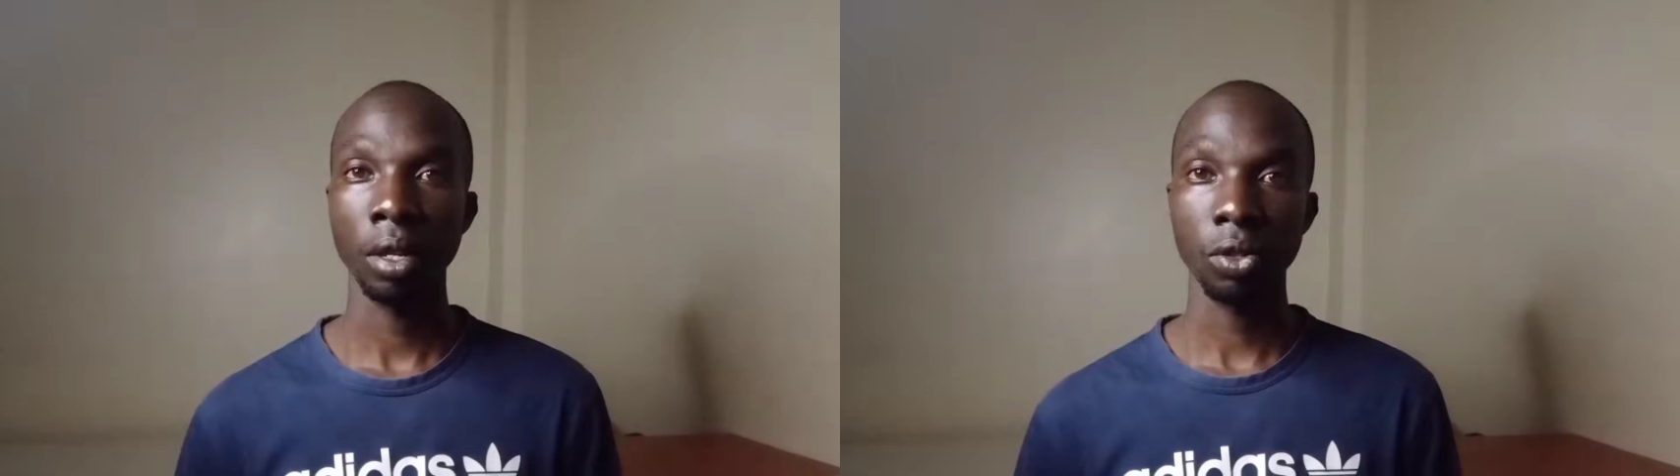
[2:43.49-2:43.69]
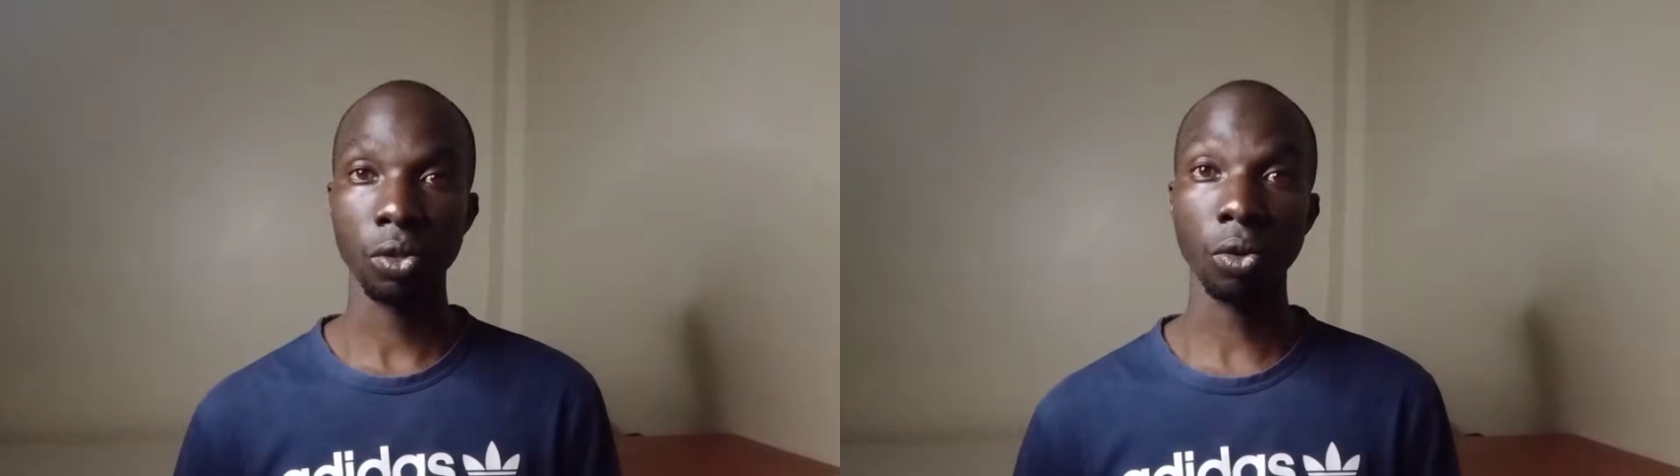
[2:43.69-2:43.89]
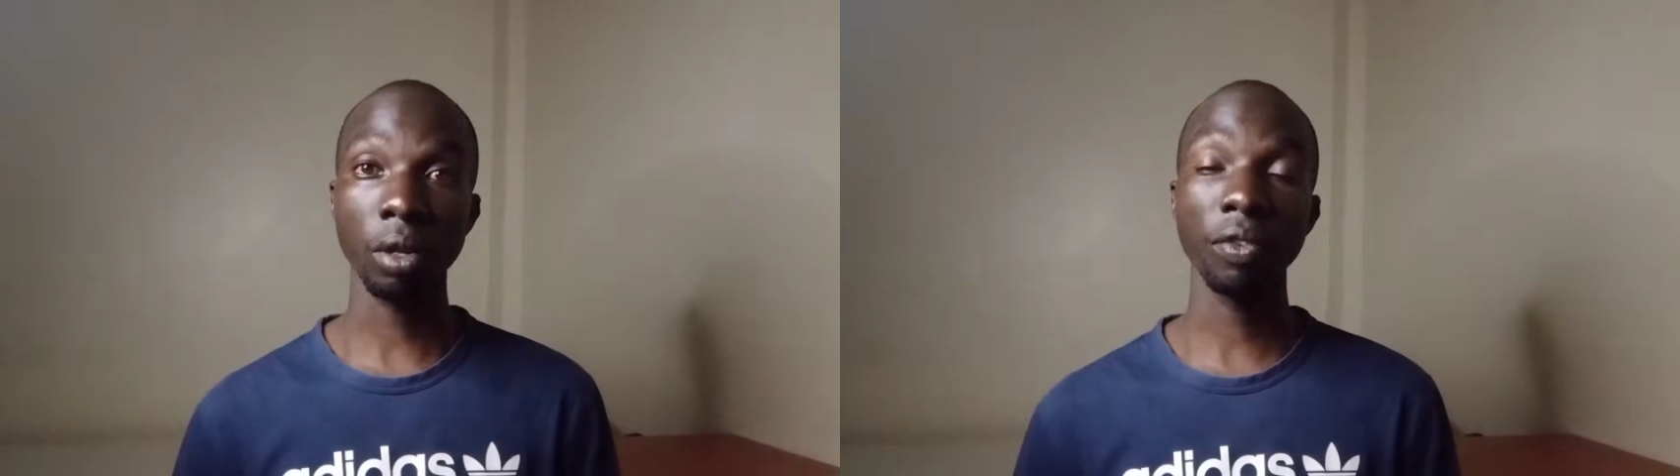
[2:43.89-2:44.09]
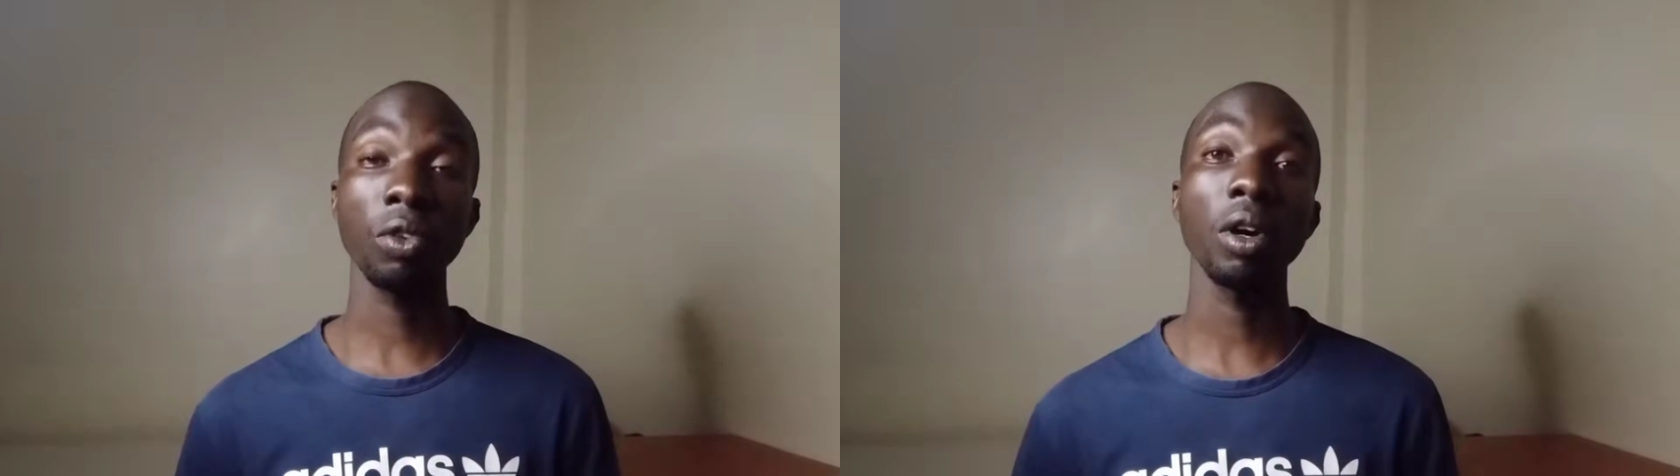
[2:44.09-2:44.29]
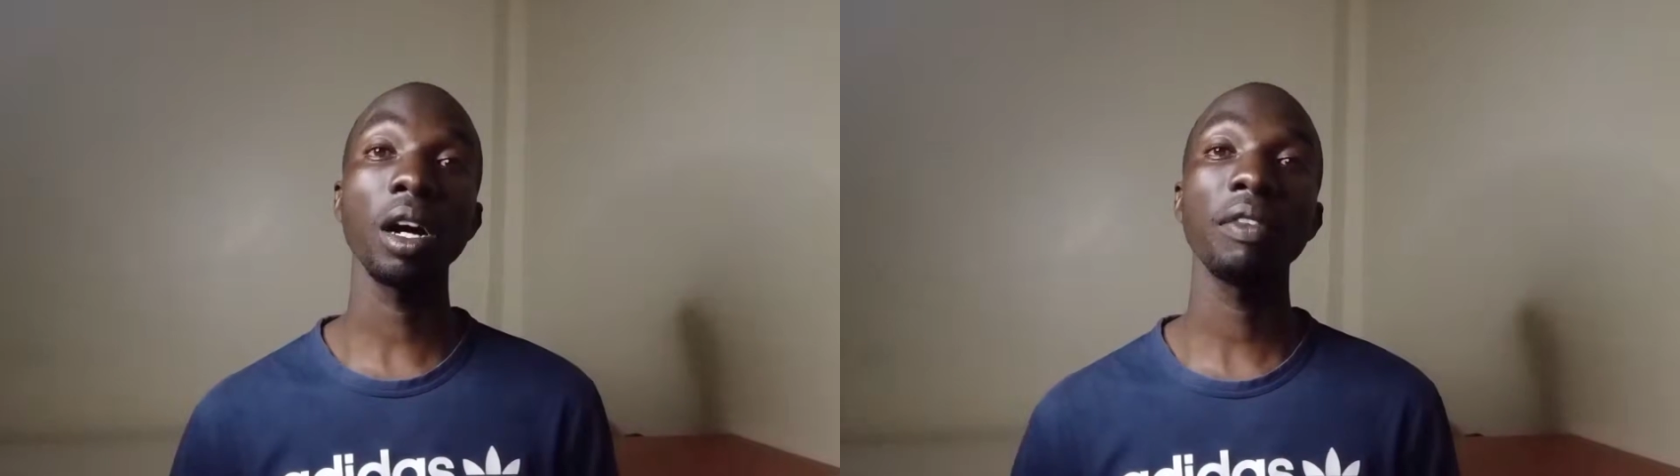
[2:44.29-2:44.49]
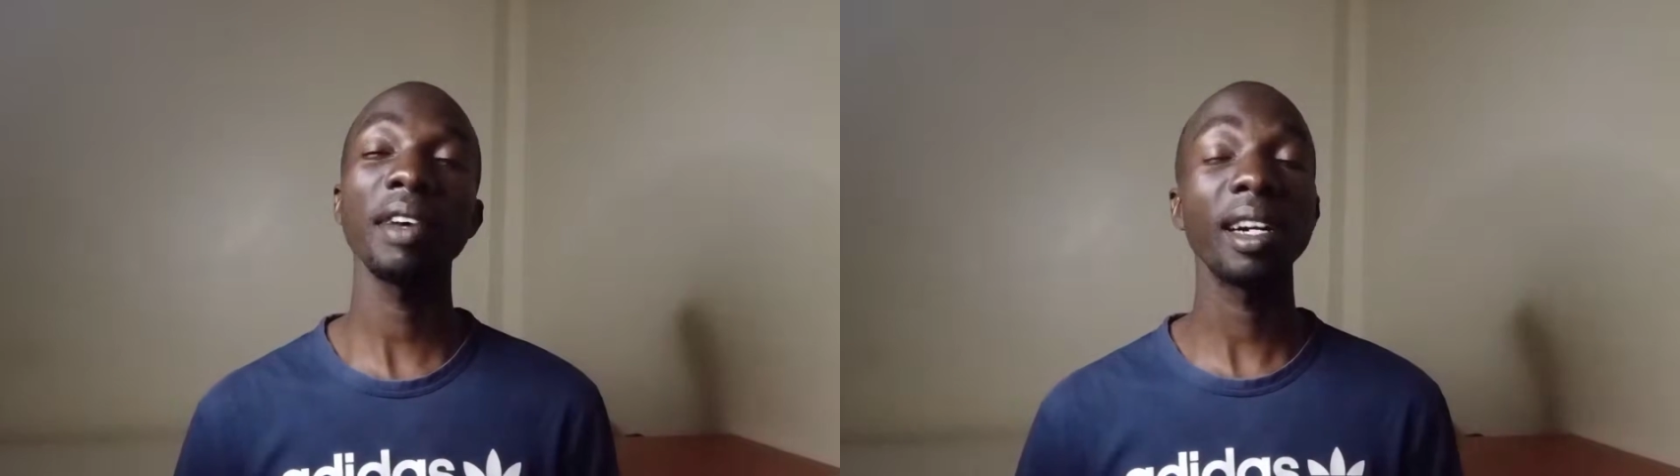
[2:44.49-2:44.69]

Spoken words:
So if you have